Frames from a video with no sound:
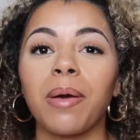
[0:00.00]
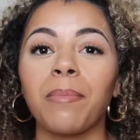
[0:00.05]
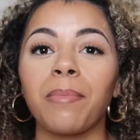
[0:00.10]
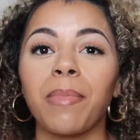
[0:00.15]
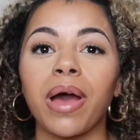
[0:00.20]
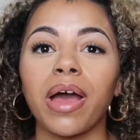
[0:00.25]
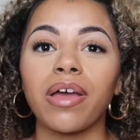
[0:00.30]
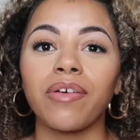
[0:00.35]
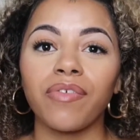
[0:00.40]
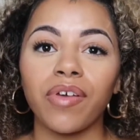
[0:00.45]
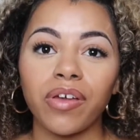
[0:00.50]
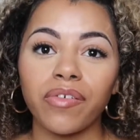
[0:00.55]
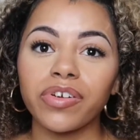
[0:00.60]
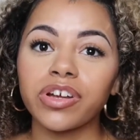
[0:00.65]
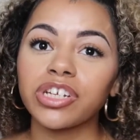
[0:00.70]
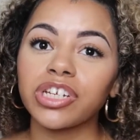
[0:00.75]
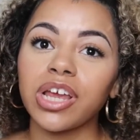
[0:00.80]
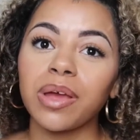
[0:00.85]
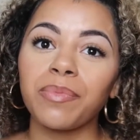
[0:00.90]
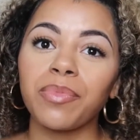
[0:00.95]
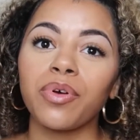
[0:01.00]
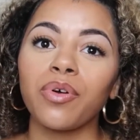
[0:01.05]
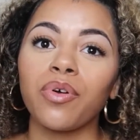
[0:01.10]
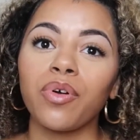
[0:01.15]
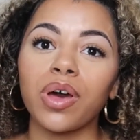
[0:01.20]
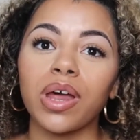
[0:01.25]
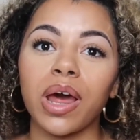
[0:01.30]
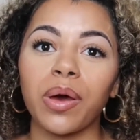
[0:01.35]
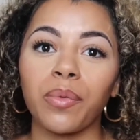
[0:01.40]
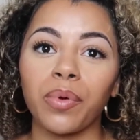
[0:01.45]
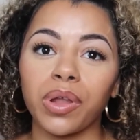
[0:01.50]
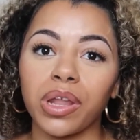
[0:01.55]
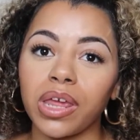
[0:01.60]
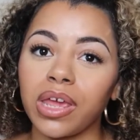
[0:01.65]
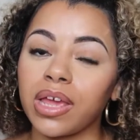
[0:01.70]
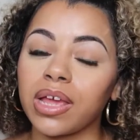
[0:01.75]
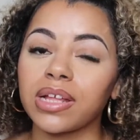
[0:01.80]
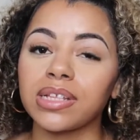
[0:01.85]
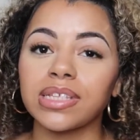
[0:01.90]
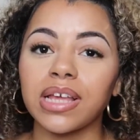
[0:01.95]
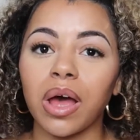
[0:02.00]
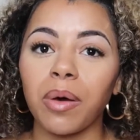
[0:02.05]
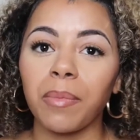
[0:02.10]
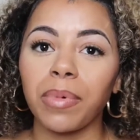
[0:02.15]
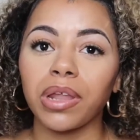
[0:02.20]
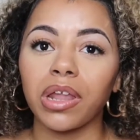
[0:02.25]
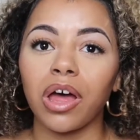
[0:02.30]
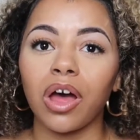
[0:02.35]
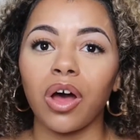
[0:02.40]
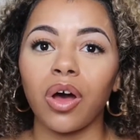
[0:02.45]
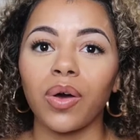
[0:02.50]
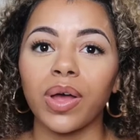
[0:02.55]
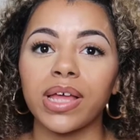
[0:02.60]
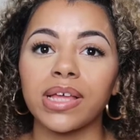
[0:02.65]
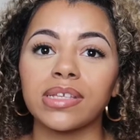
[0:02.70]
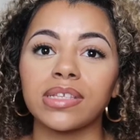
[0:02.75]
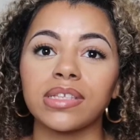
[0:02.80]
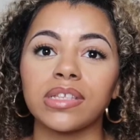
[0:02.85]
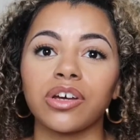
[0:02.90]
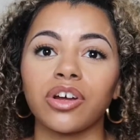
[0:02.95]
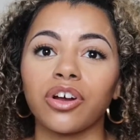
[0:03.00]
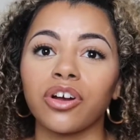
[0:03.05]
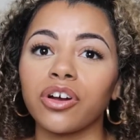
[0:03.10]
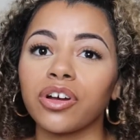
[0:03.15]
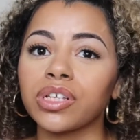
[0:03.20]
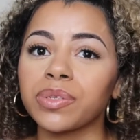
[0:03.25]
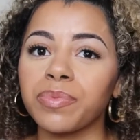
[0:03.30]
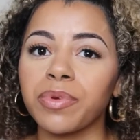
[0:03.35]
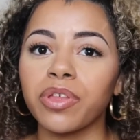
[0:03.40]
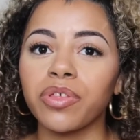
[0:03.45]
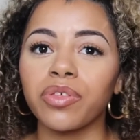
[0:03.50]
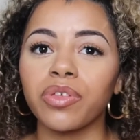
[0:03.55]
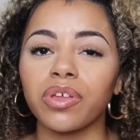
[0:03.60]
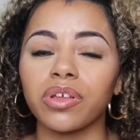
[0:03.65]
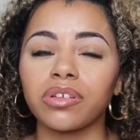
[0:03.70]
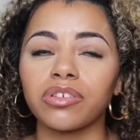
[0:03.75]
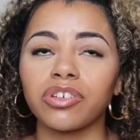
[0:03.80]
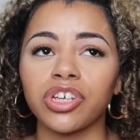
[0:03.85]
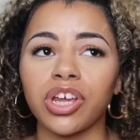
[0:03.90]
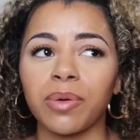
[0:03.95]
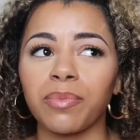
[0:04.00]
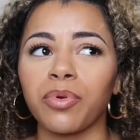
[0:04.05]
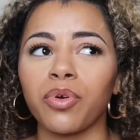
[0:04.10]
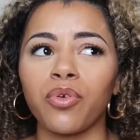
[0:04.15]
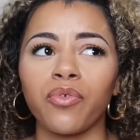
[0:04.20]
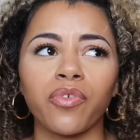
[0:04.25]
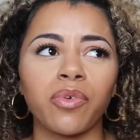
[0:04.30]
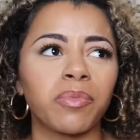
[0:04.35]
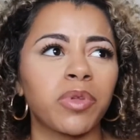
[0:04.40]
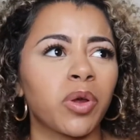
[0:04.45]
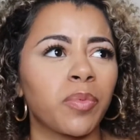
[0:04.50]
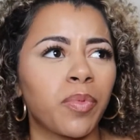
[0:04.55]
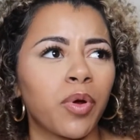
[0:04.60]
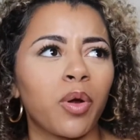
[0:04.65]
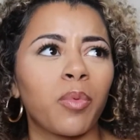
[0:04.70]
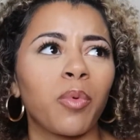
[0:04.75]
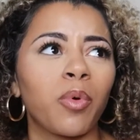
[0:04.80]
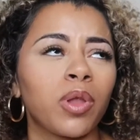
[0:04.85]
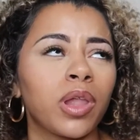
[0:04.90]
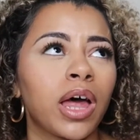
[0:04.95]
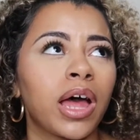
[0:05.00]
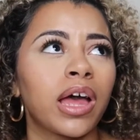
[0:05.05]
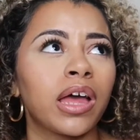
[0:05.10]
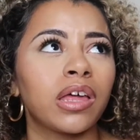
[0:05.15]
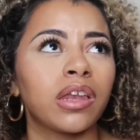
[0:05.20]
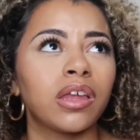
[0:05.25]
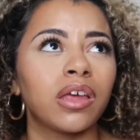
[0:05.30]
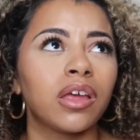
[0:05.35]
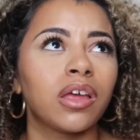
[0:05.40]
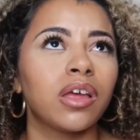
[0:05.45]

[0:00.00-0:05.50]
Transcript: My favorite shampoo, and I will link it down below, is the Curlsmith shampoo from their purple line.